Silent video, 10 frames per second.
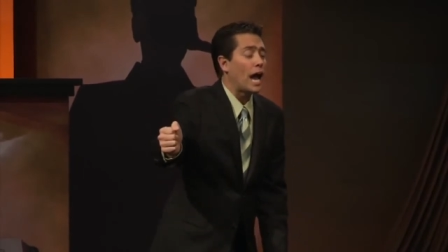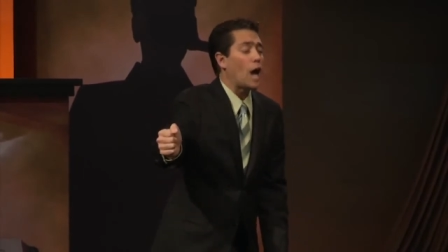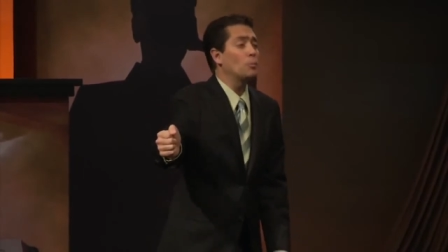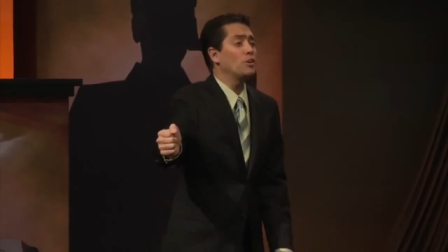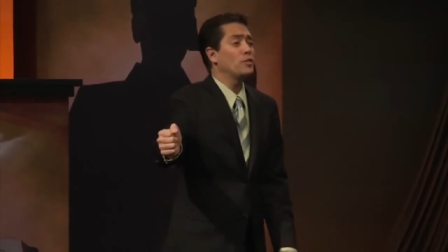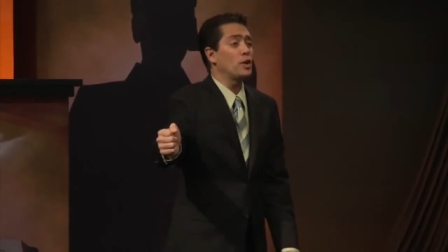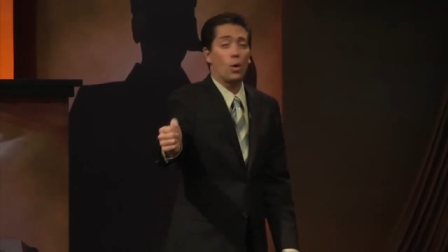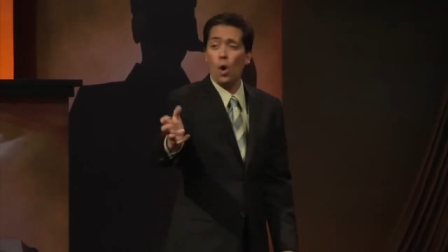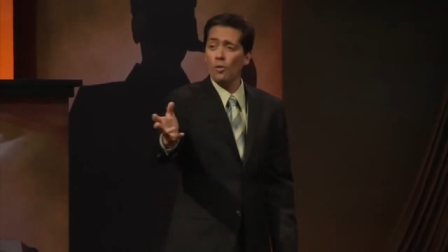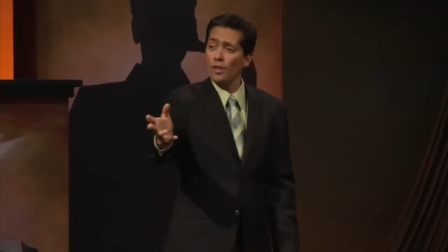how many of you
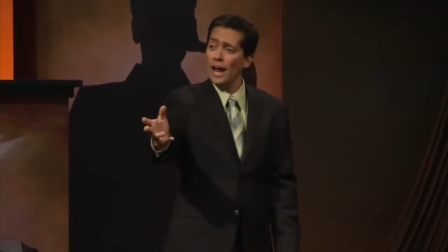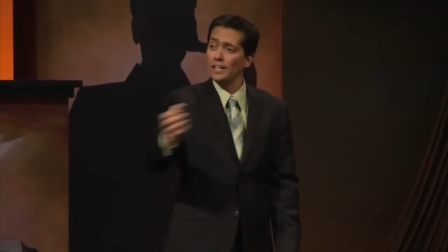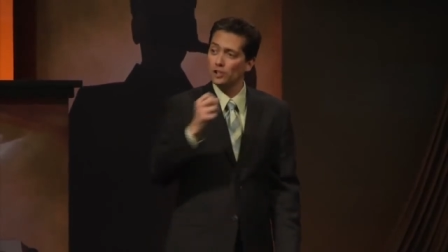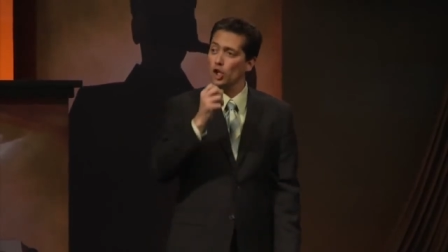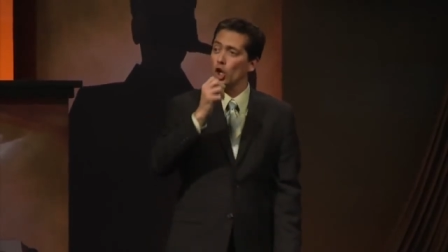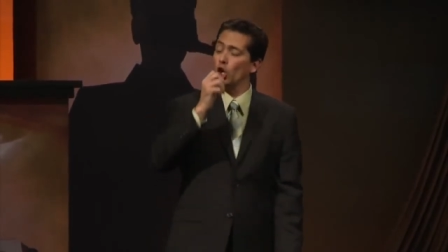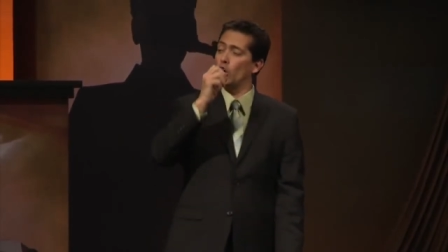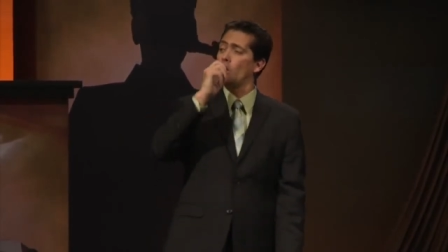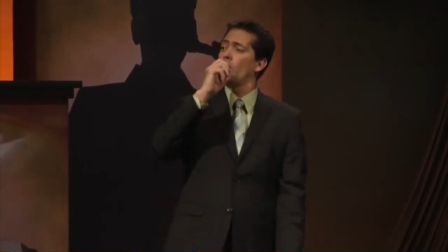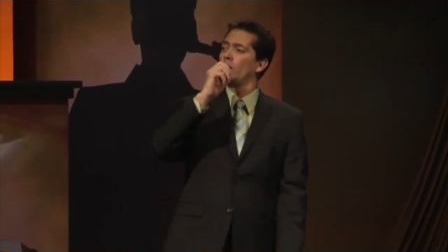go, Oh, thanks? Of
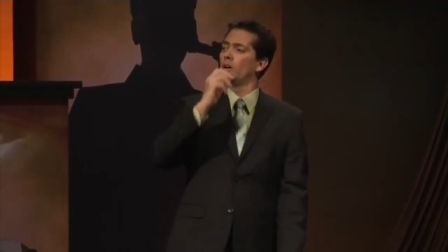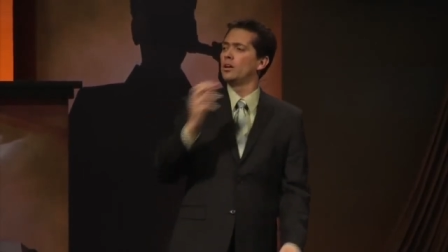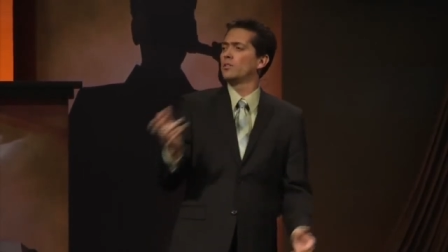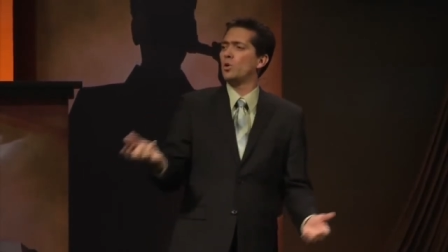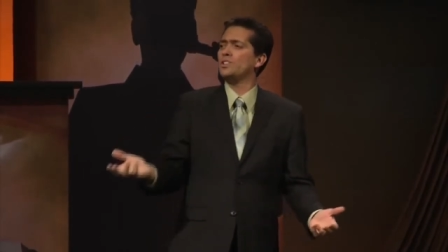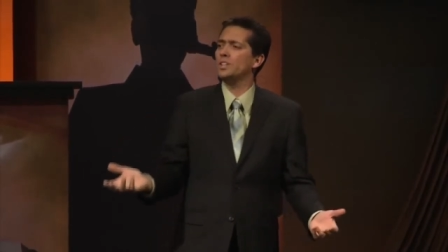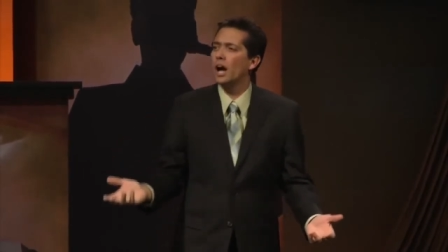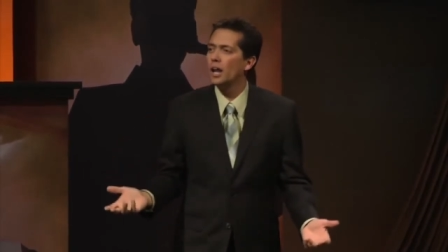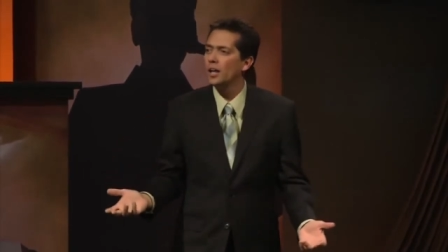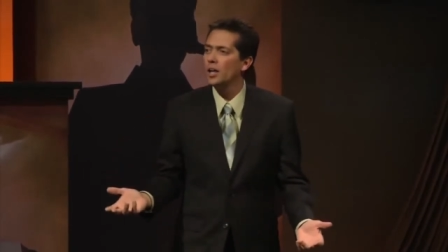course
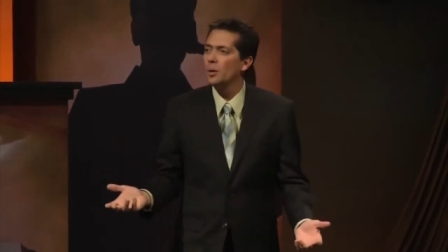not.